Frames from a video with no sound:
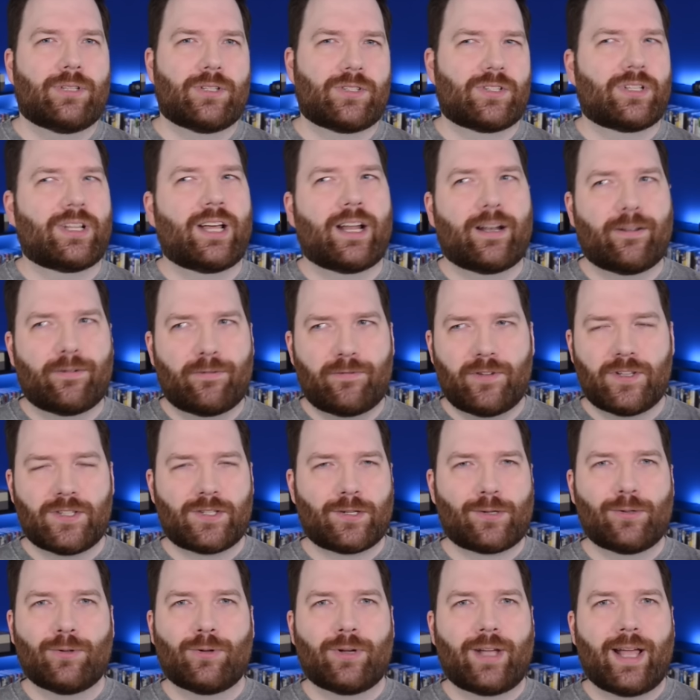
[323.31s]
There's a lot of
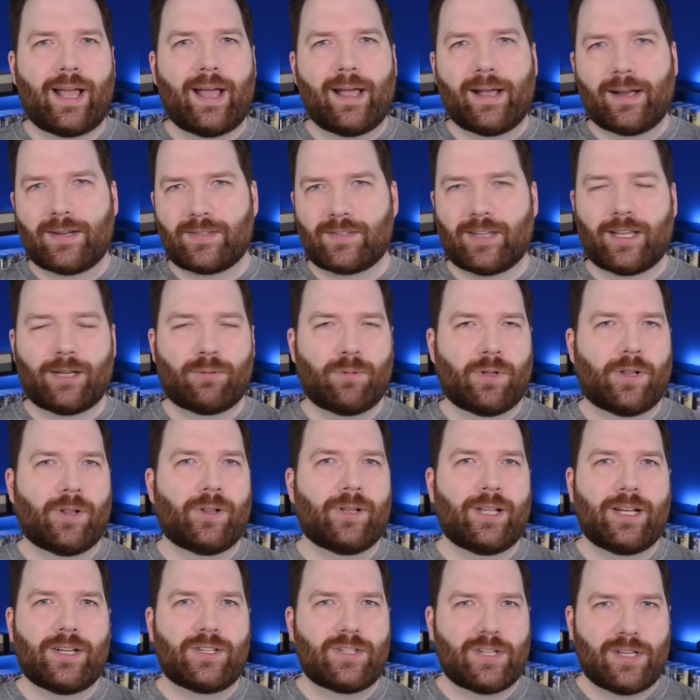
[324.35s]
physical gags, like with
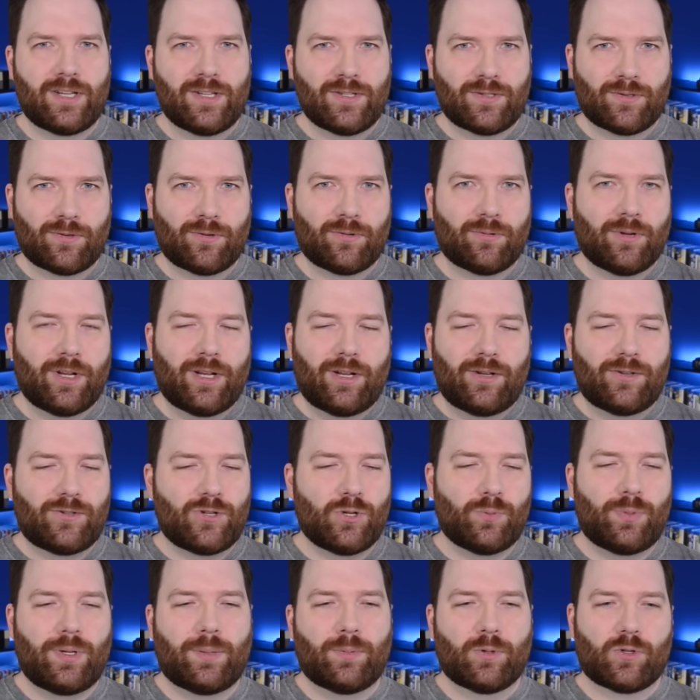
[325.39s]
leeches or
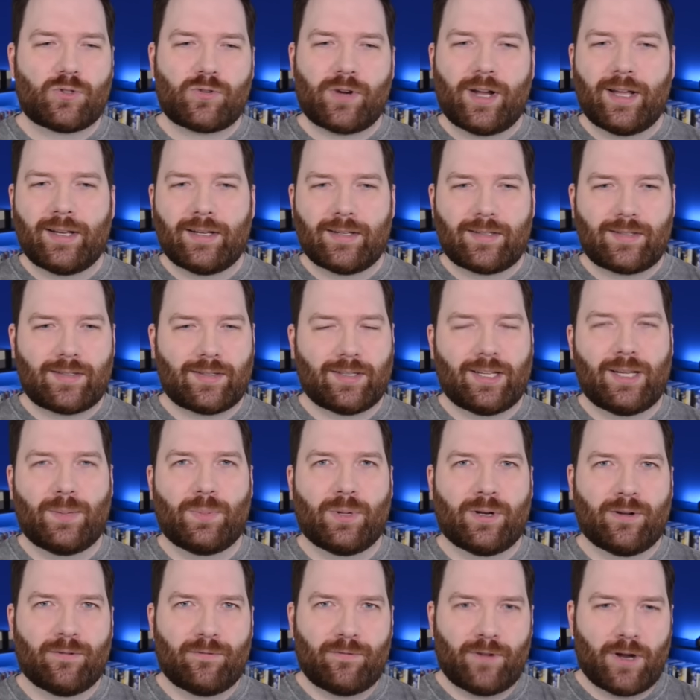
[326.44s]
two people trying to sleep
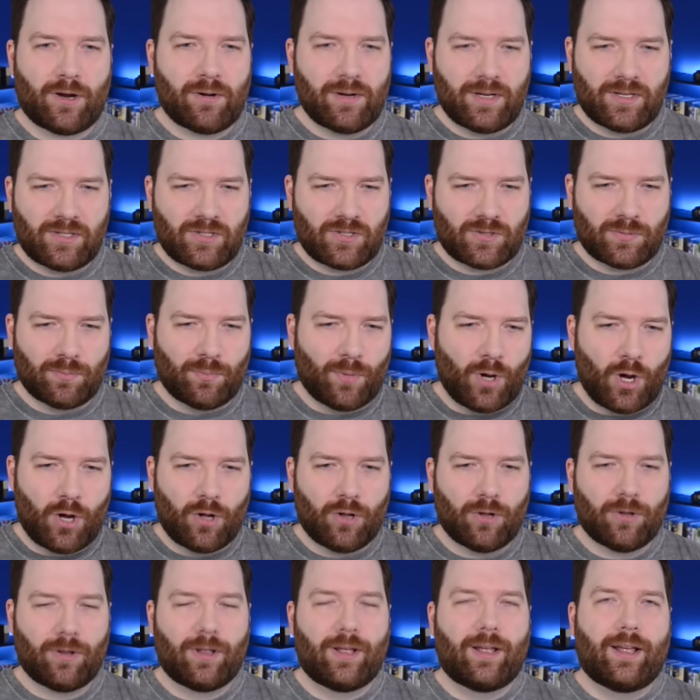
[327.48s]
in a very
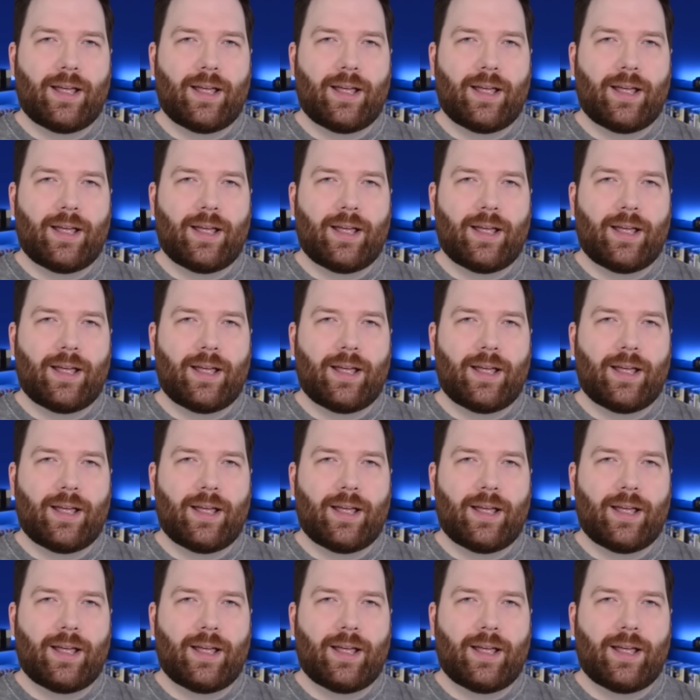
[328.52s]
small